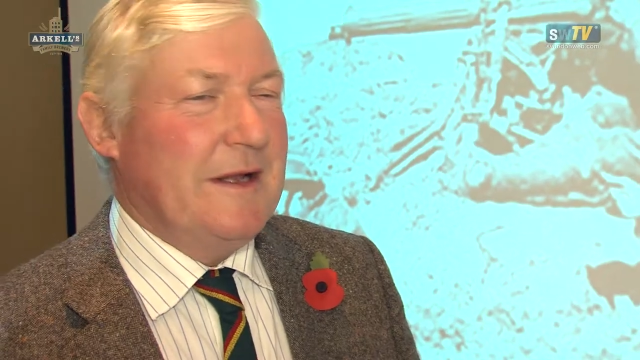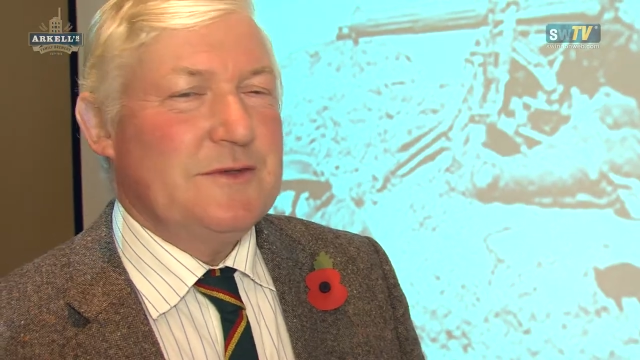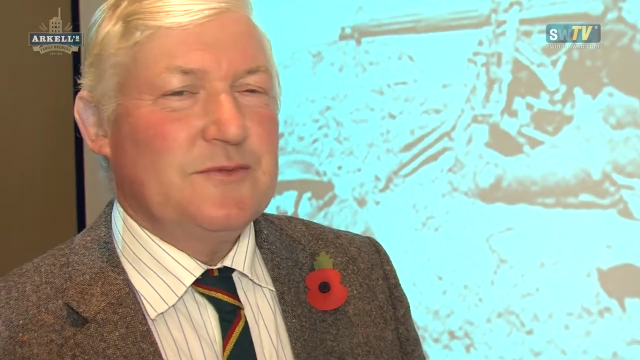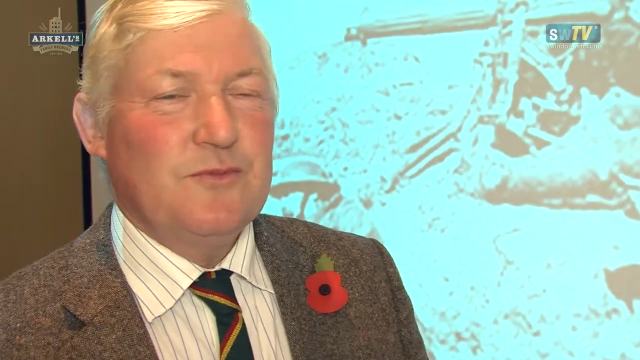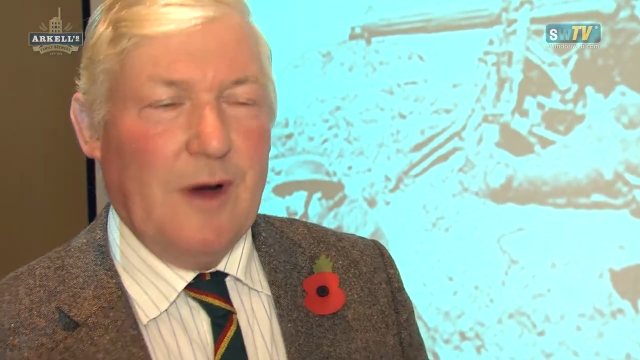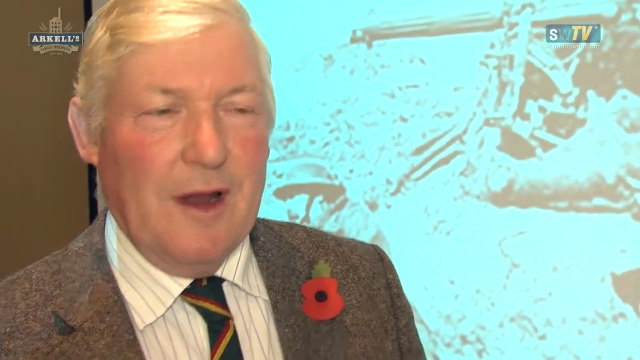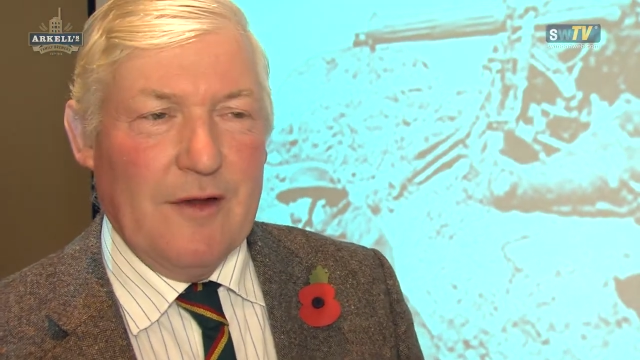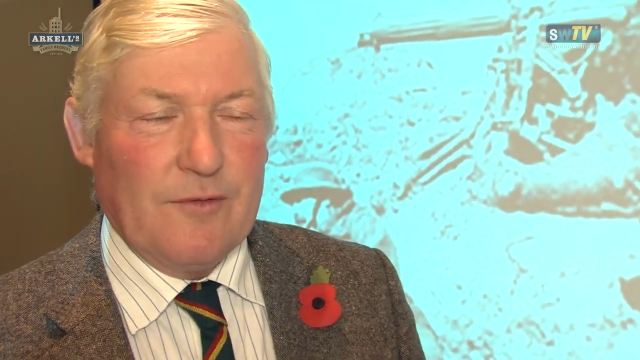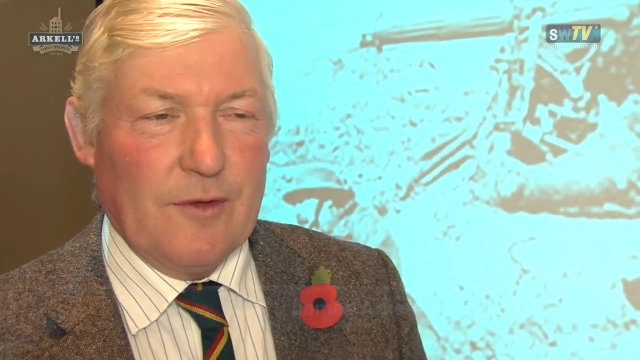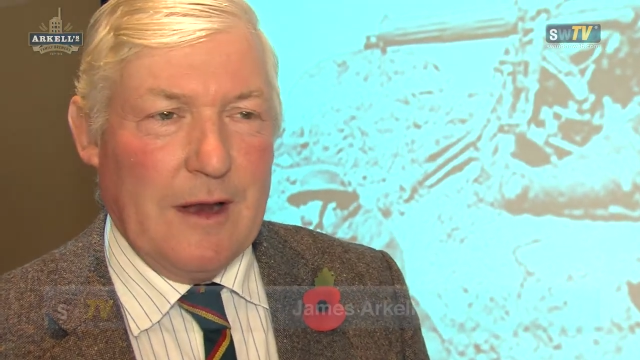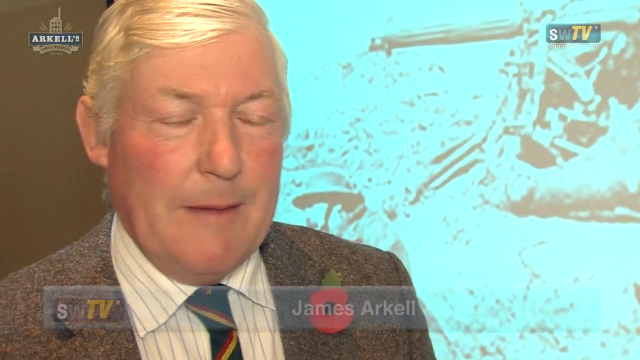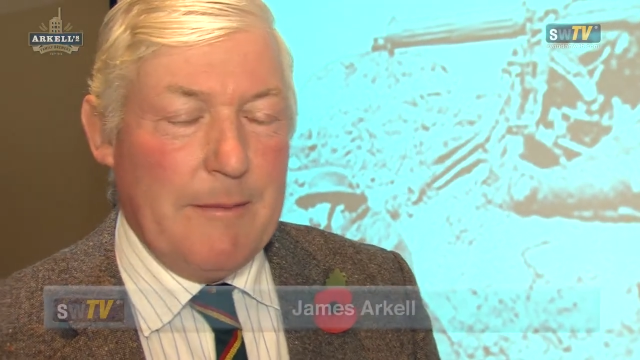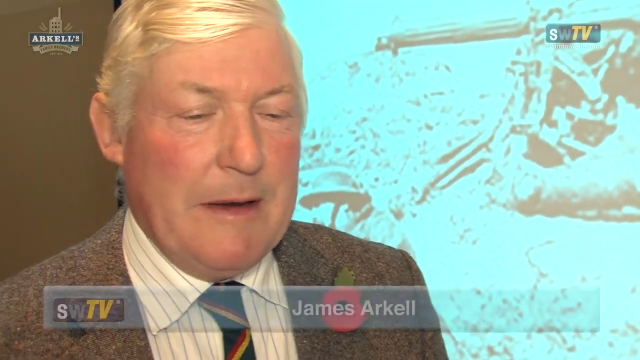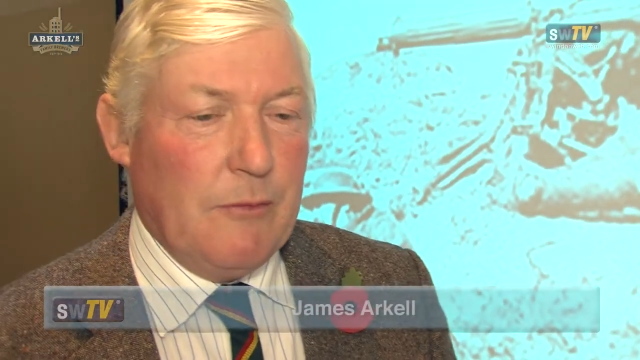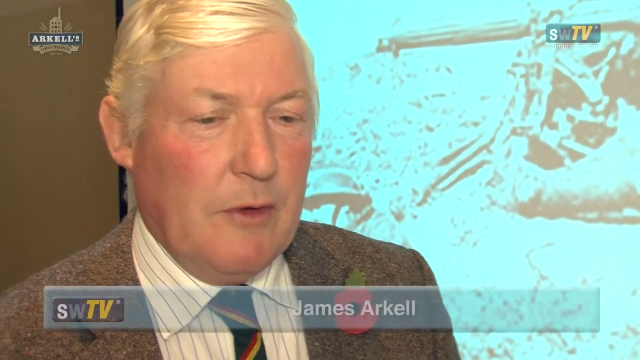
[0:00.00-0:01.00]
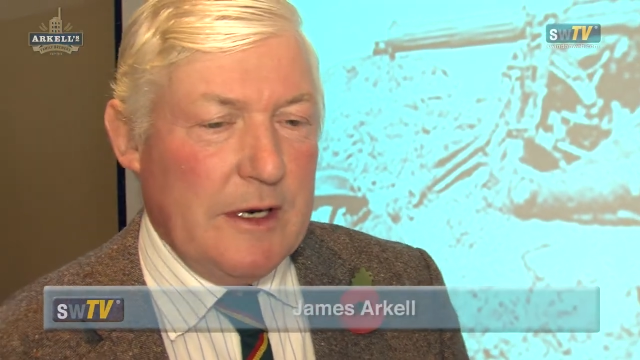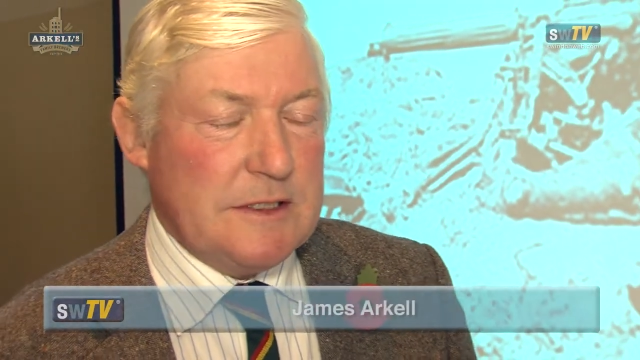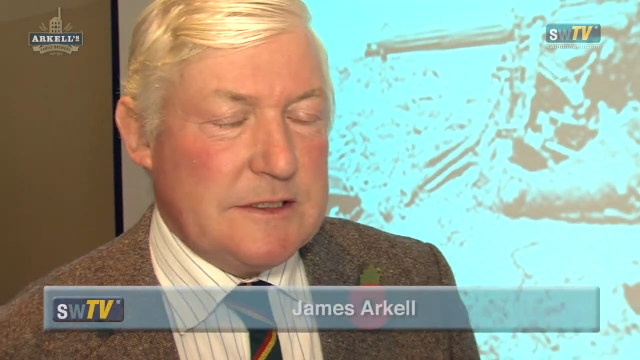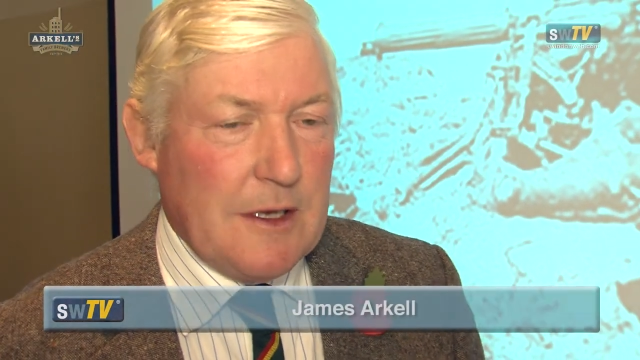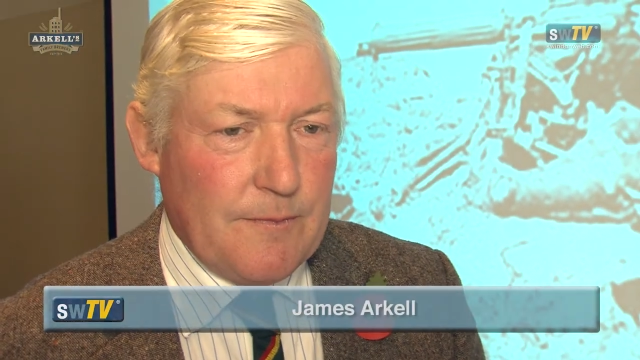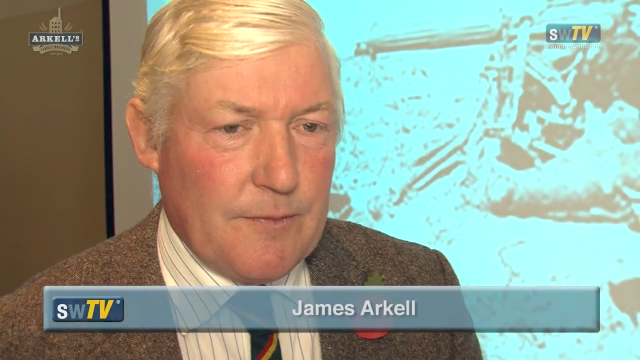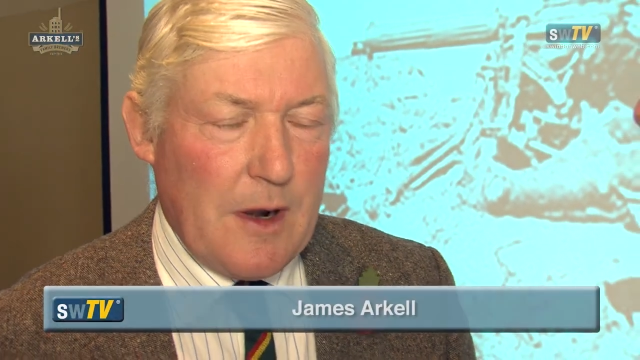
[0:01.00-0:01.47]
it's wonderful. I mean, what
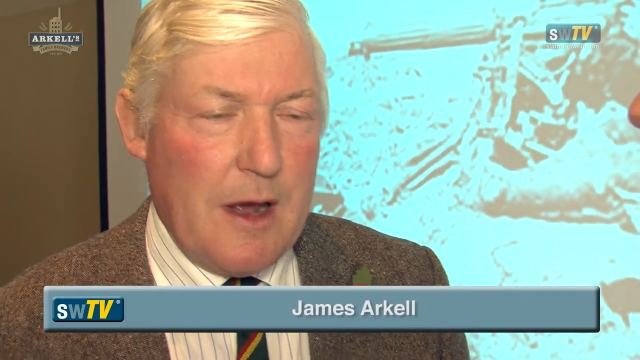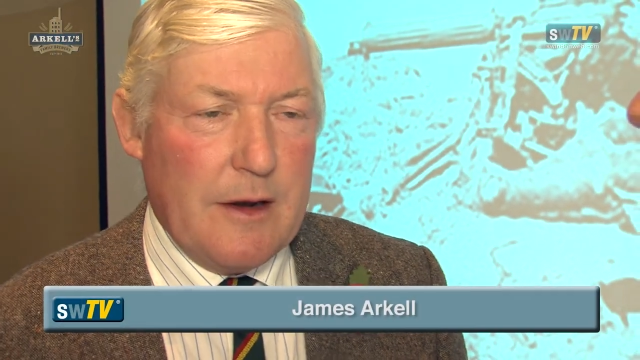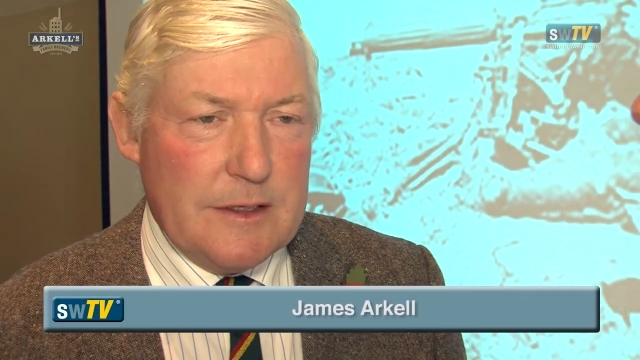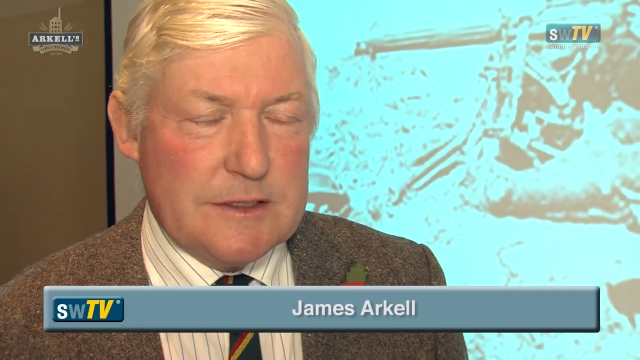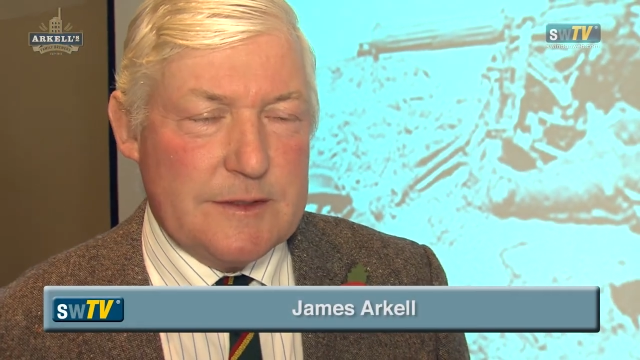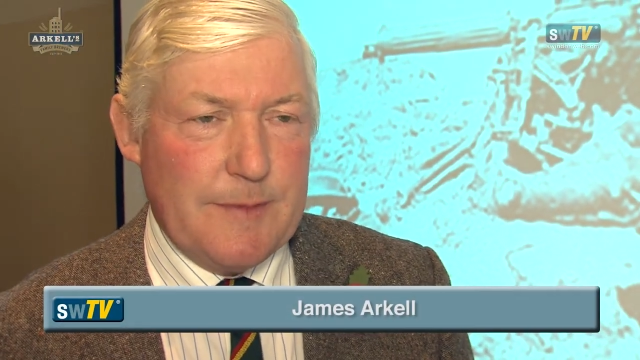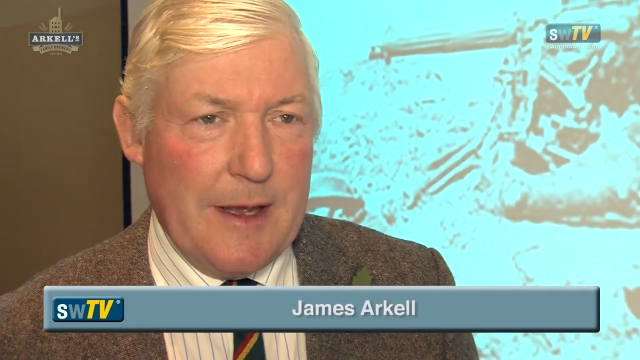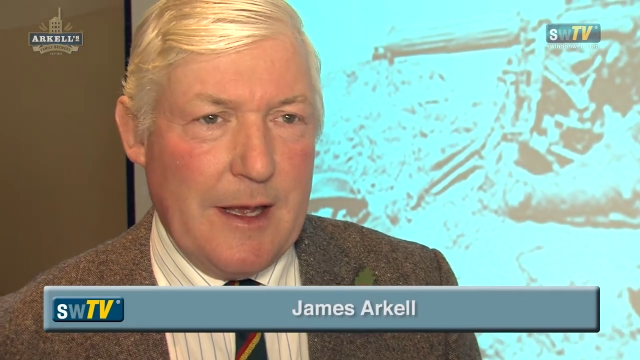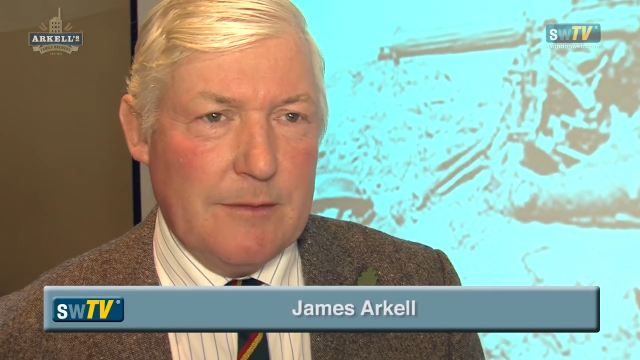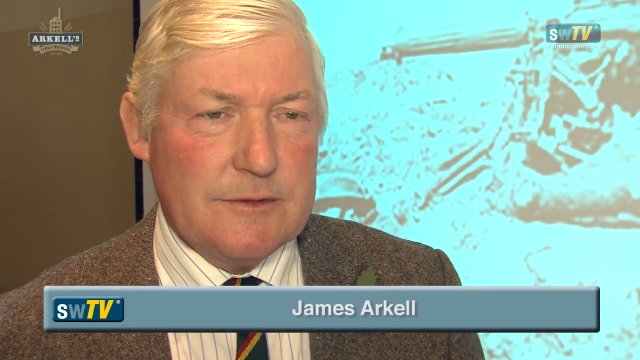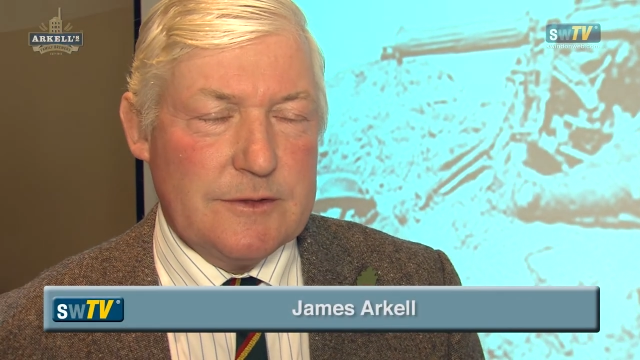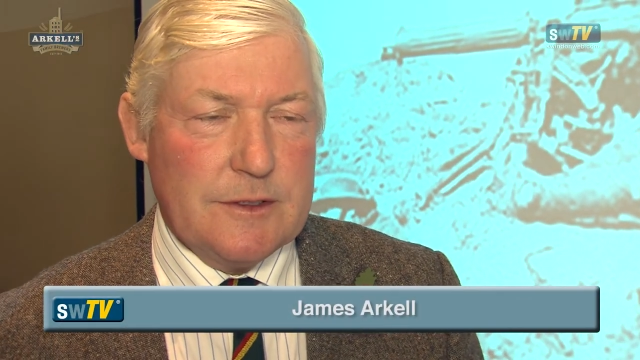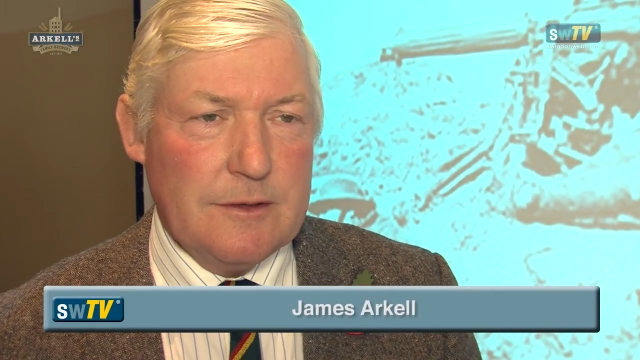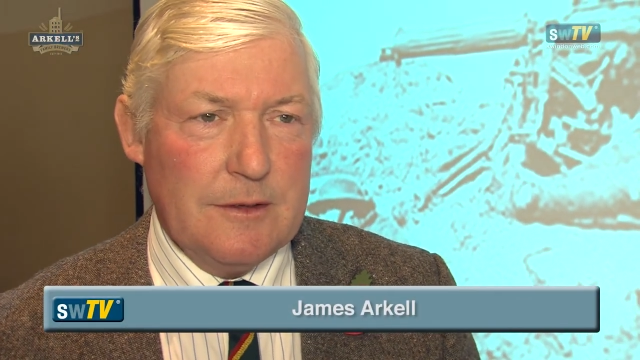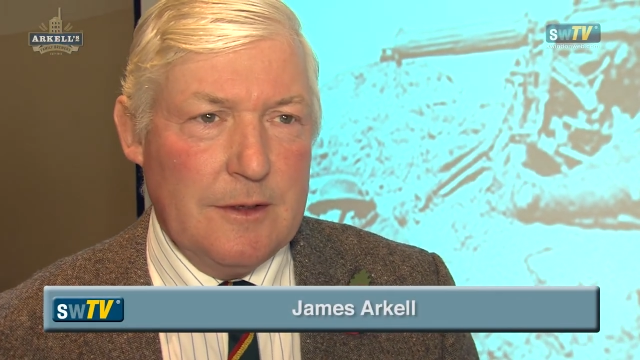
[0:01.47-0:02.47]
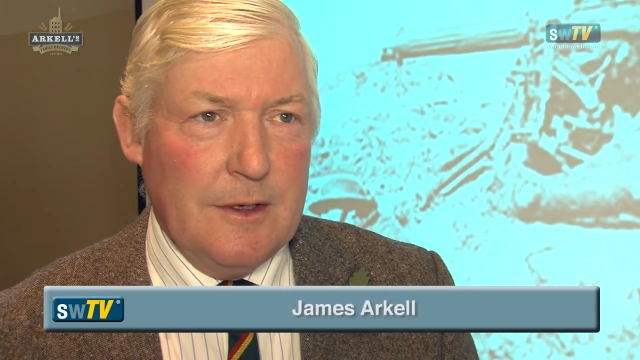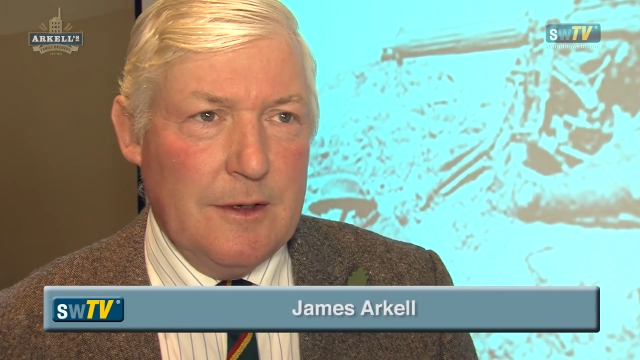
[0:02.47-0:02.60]
it's so proud is to be able to